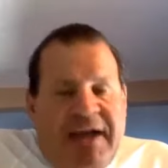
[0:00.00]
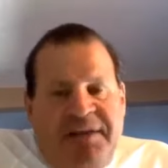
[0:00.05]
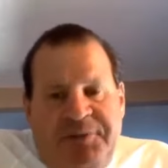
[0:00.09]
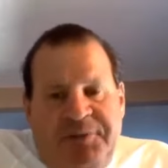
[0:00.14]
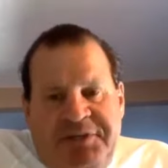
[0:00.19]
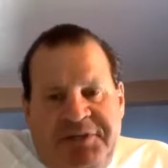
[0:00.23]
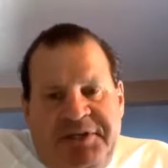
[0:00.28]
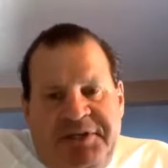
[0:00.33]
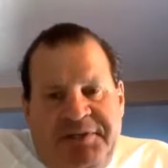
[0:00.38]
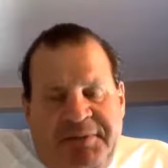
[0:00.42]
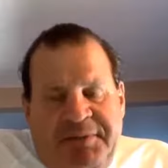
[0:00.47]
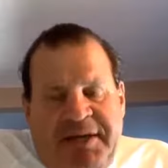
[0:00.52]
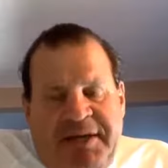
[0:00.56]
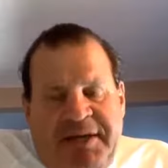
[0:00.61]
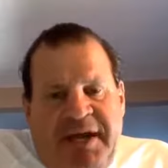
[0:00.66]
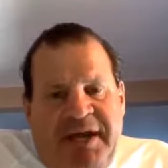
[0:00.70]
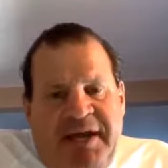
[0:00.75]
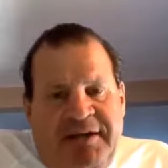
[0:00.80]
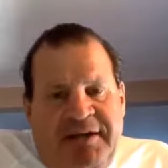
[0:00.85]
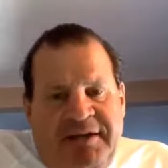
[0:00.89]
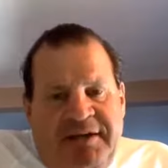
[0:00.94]
and we did them
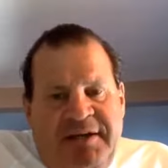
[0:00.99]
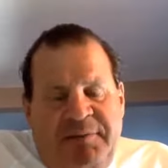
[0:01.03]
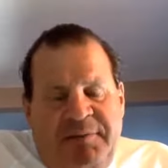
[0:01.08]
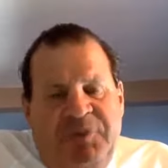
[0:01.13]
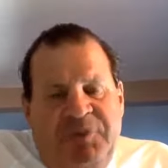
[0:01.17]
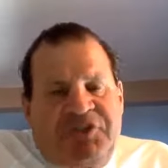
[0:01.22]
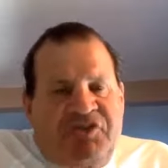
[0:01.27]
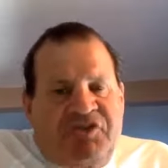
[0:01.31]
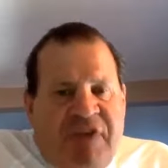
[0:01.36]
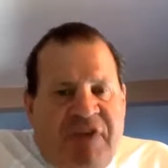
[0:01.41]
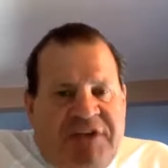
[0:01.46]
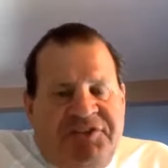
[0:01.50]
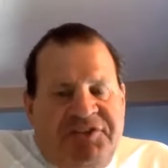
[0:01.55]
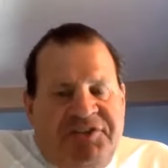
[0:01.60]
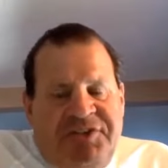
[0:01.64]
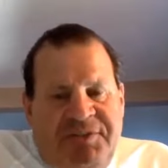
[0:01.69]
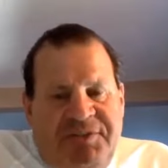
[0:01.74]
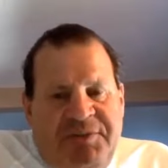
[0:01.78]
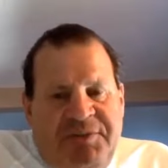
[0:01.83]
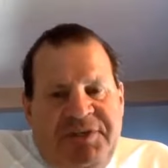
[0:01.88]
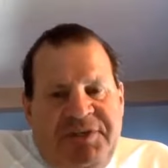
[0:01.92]
again, and then we stretched, and
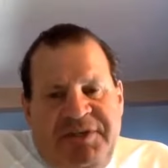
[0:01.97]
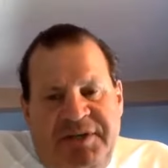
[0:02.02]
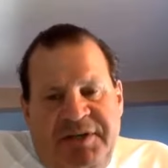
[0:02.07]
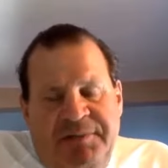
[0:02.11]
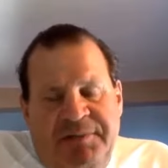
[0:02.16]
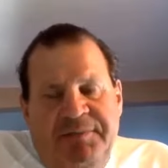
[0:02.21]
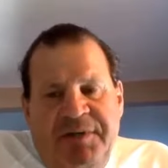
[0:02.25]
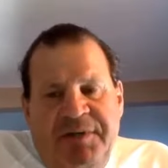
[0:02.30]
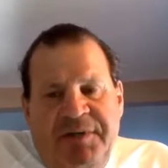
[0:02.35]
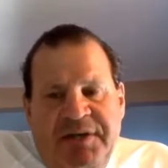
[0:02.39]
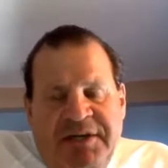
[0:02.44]
then we did them.